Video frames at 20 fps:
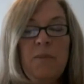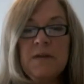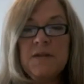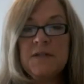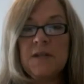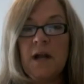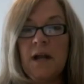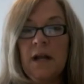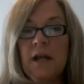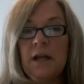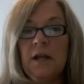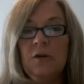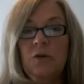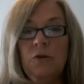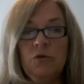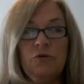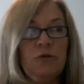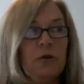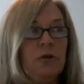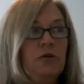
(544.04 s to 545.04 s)
been studying
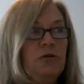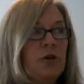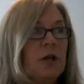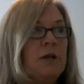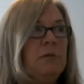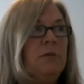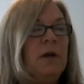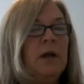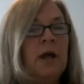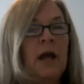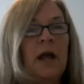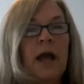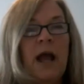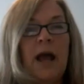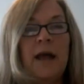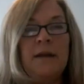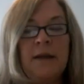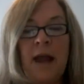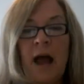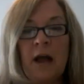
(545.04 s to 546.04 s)
nutrition
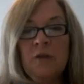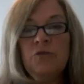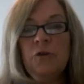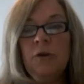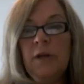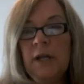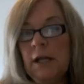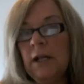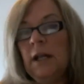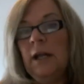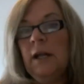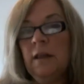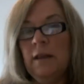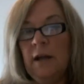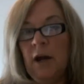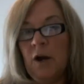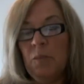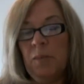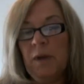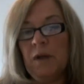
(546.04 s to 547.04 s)
and natural healing
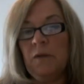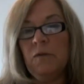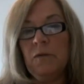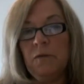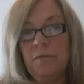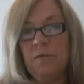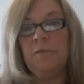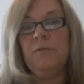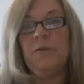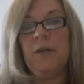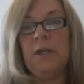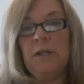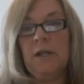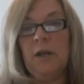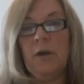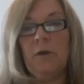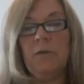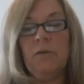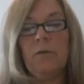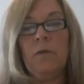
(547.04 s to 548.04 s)
therapies for 15
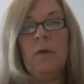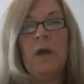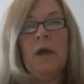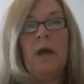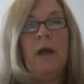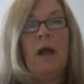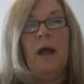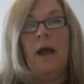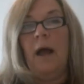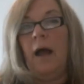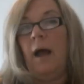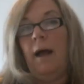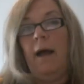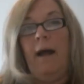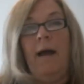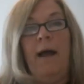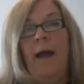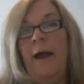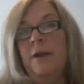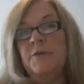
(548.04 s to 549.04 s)
years.
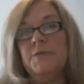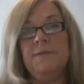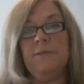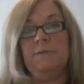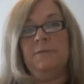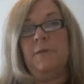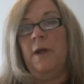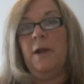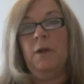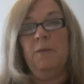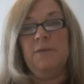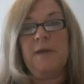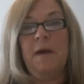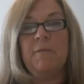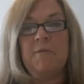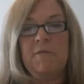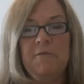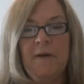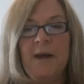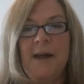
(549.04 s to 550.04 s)
I just thought I was
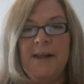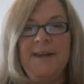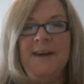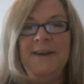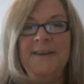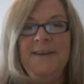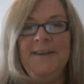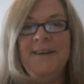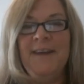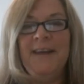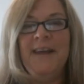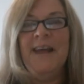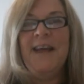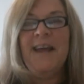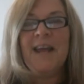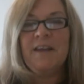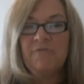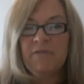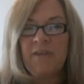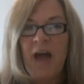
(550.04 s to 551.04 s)
having fun.
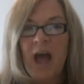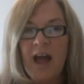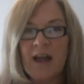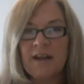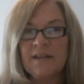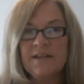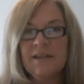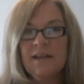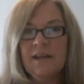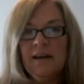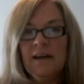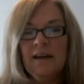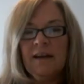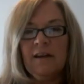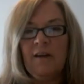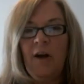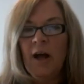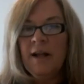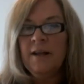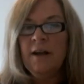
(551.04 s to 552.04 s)
In fact,
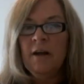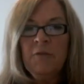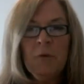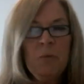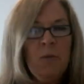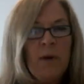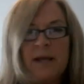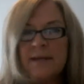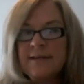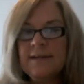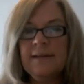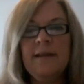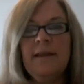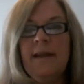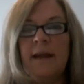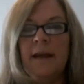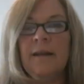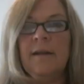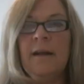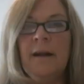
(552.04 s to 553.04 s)
God never wastes a
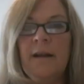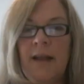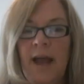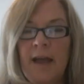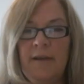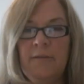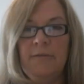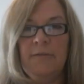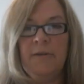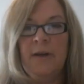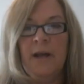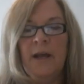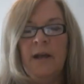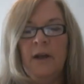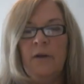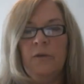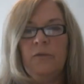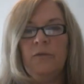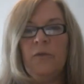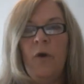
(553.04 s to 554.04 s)
thing in our life.
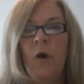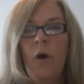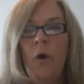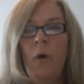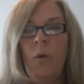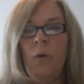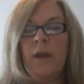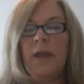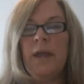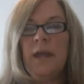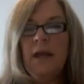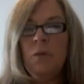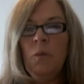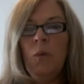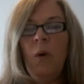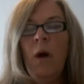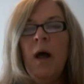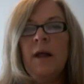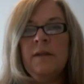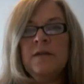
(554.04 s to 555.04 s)
So he
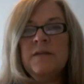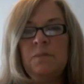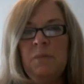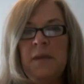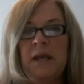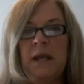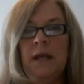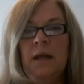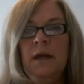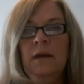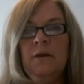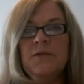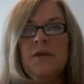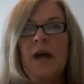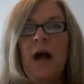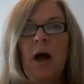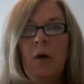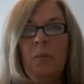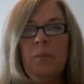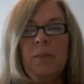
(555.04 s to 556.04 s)
wants me to
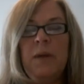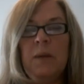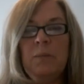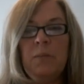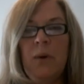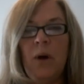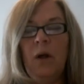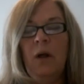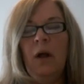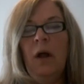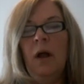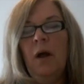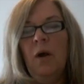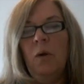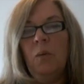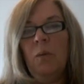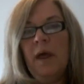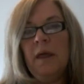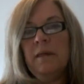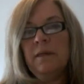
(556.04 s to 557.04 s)
help people
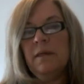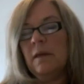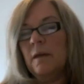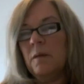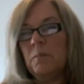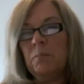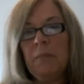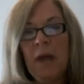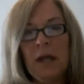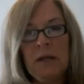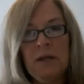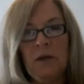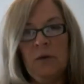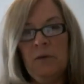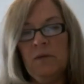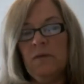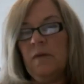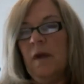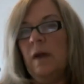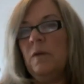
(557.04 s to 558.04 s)
with
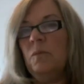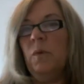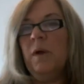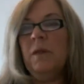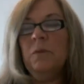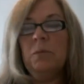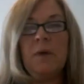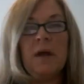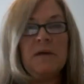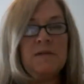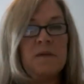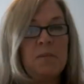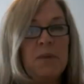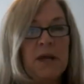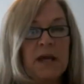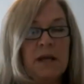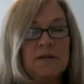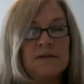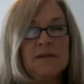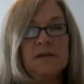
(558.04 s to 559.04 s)
menus and with
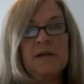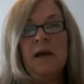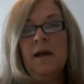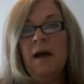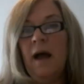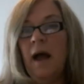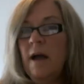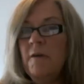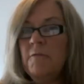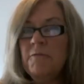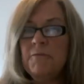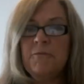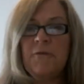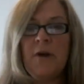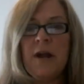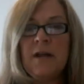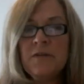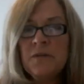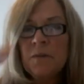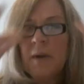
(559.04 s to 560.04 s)
recipes. I have
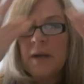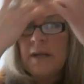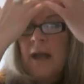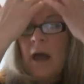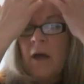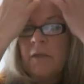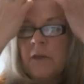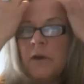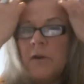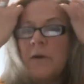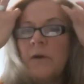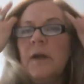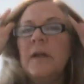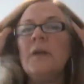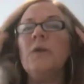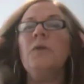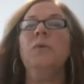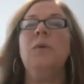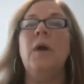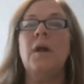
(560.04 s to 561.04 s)
friends right now that are in
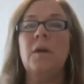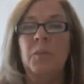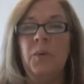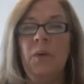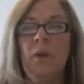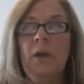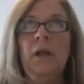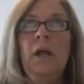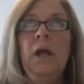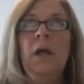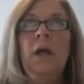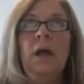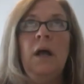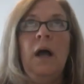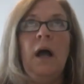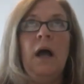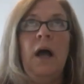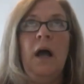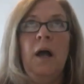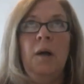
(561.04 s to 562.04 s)
incredible
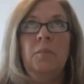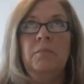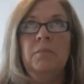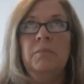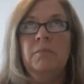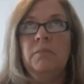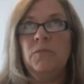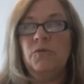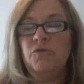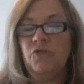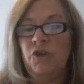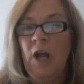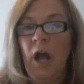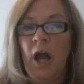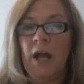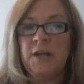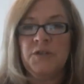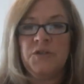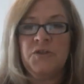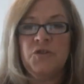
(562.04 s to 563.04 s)

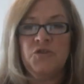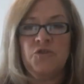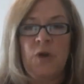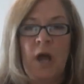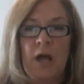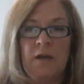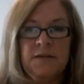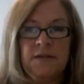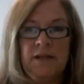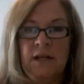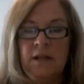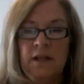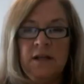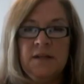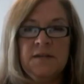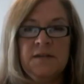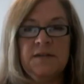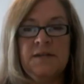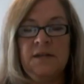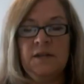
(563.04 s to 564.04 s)
GI distress in
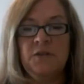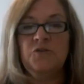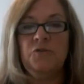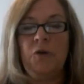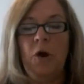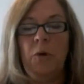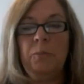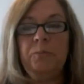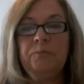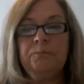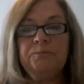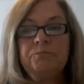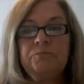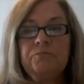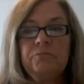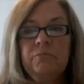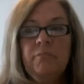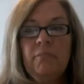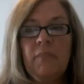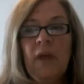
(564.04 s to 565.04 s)
this syndrome.
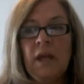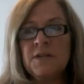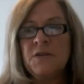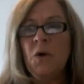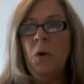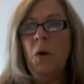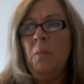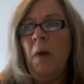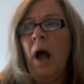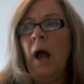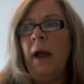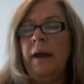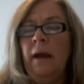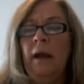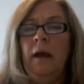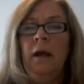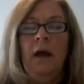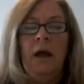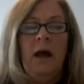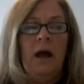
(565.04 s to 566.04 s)
And so am I,
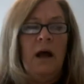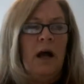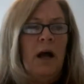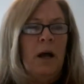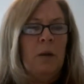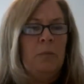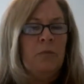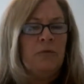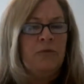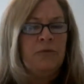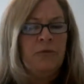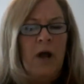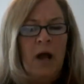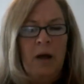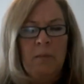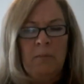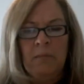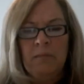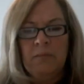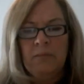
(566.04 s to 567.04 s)

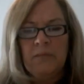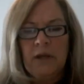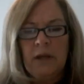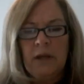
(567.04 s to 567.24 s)
from